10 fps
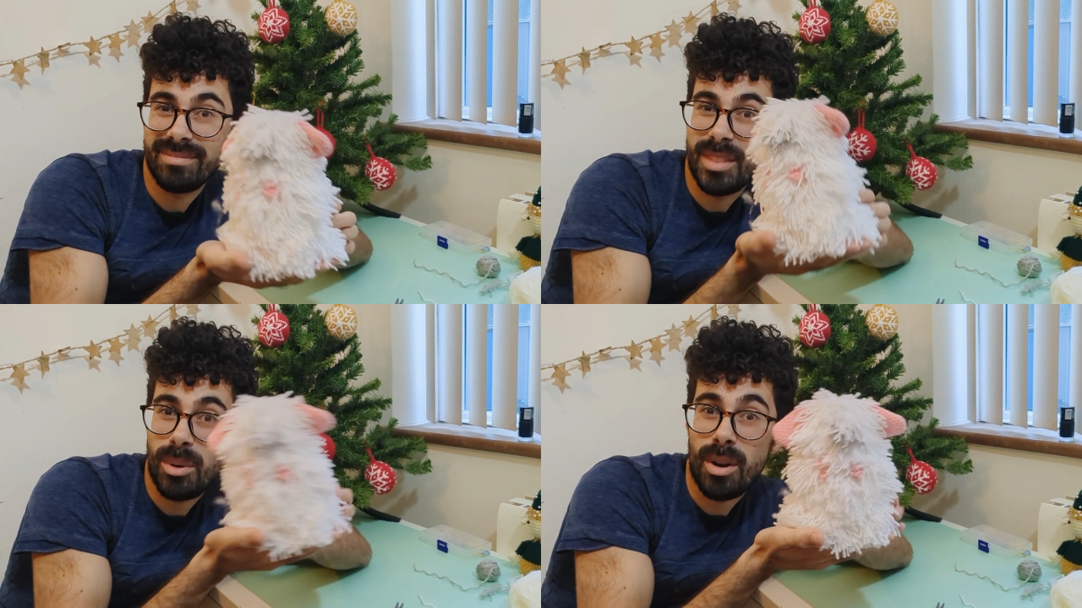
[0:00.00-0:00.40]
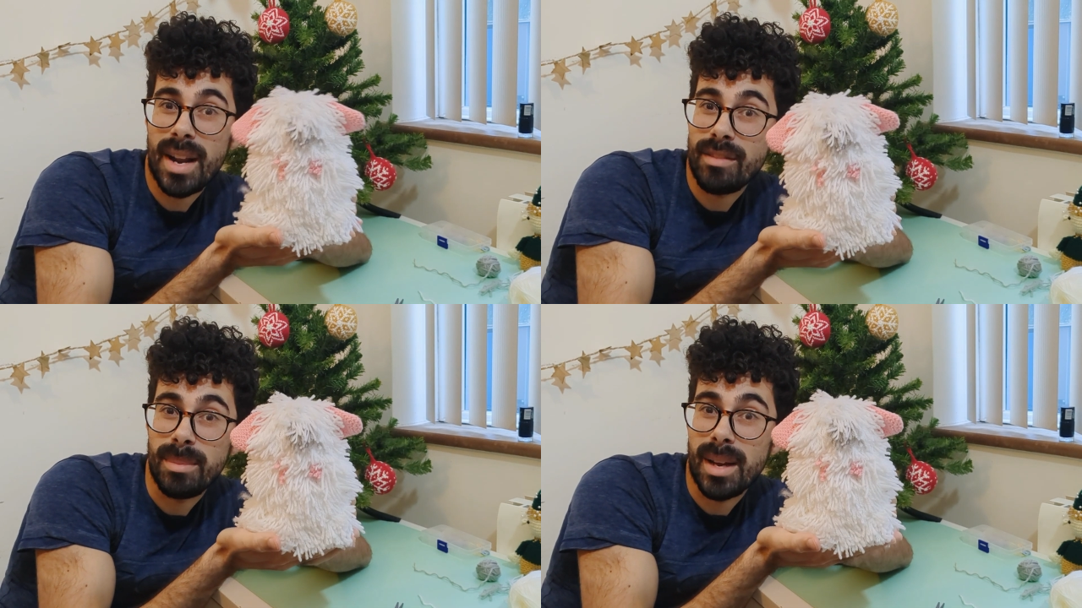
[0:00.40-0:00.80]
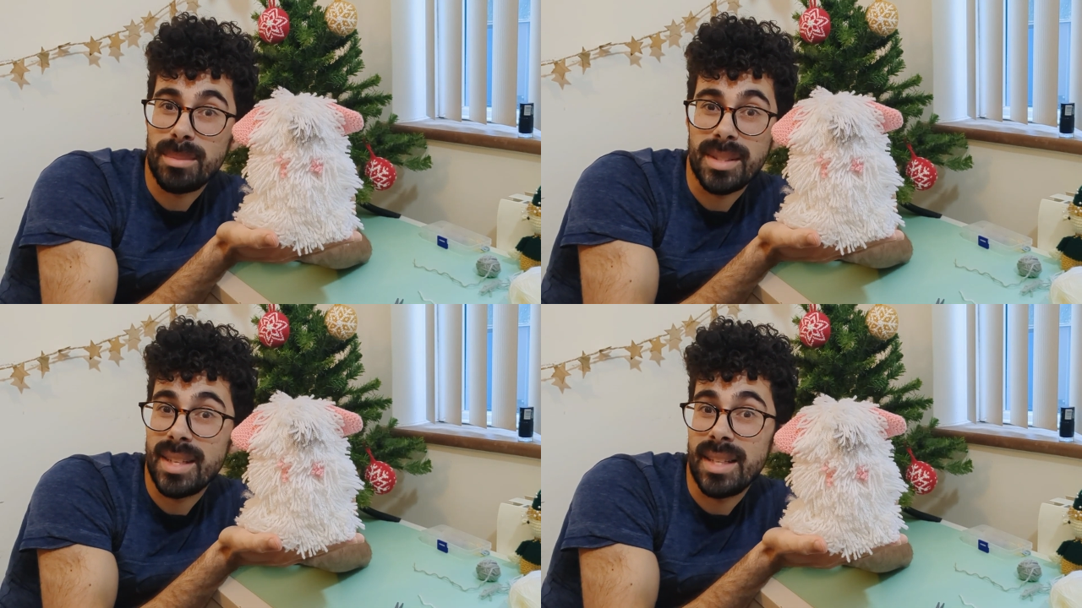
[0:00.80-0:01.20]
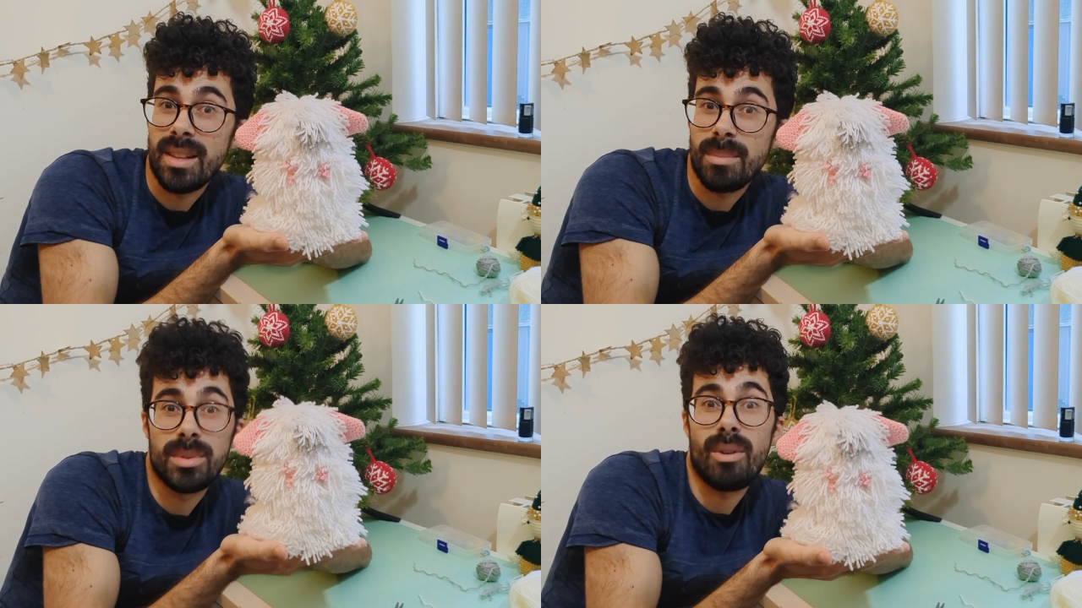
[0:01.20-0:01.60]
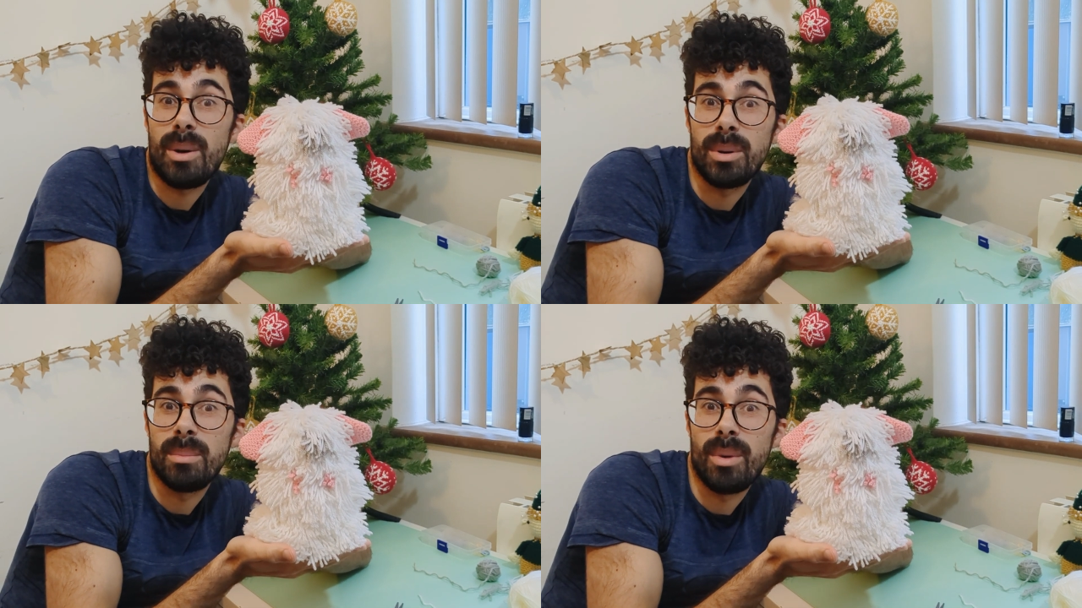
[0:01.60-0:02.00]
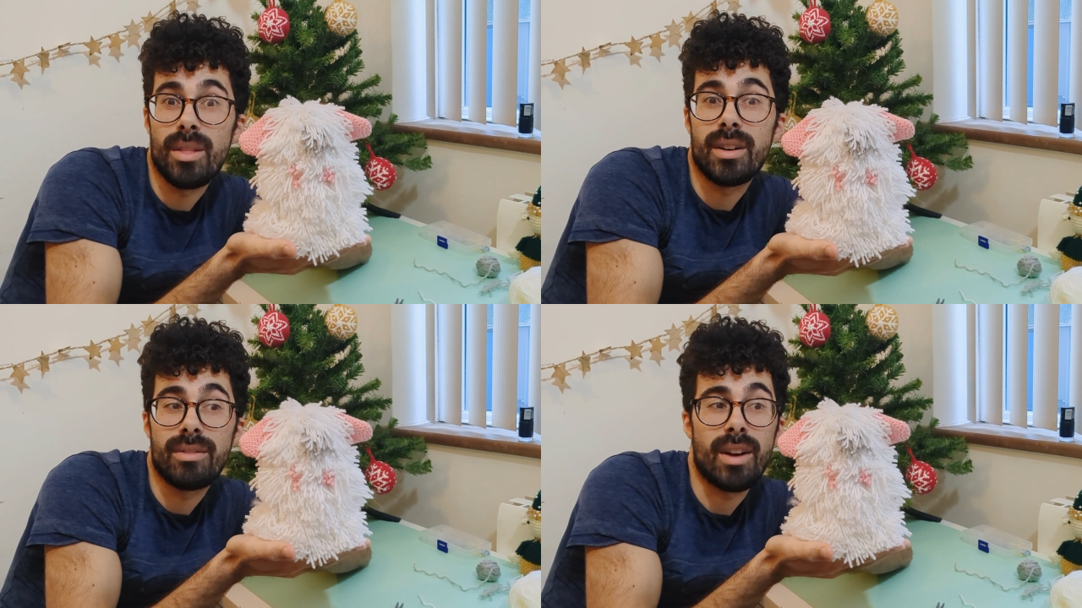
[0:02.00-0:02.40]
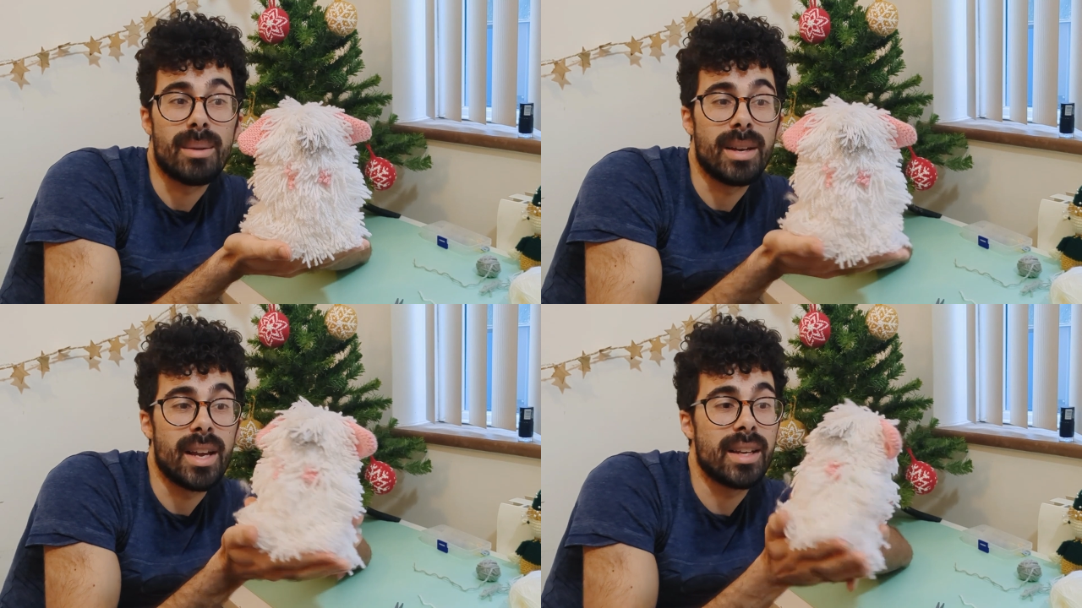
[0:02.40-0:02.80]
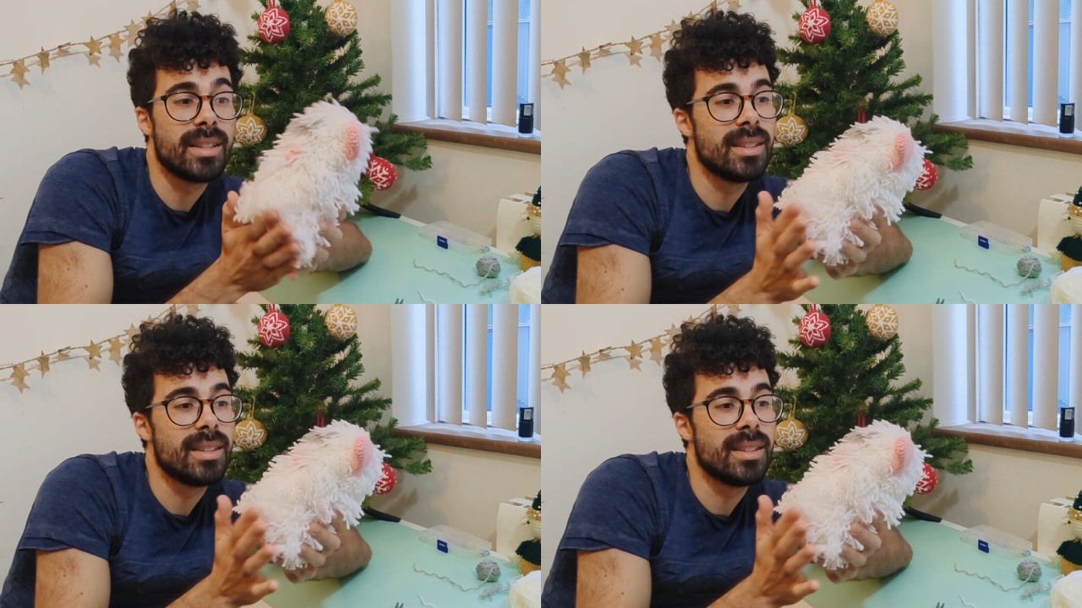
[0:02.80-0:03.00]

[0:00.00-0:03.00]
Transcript: you won't ever be able to see them, so I wouldn't bother if I were you.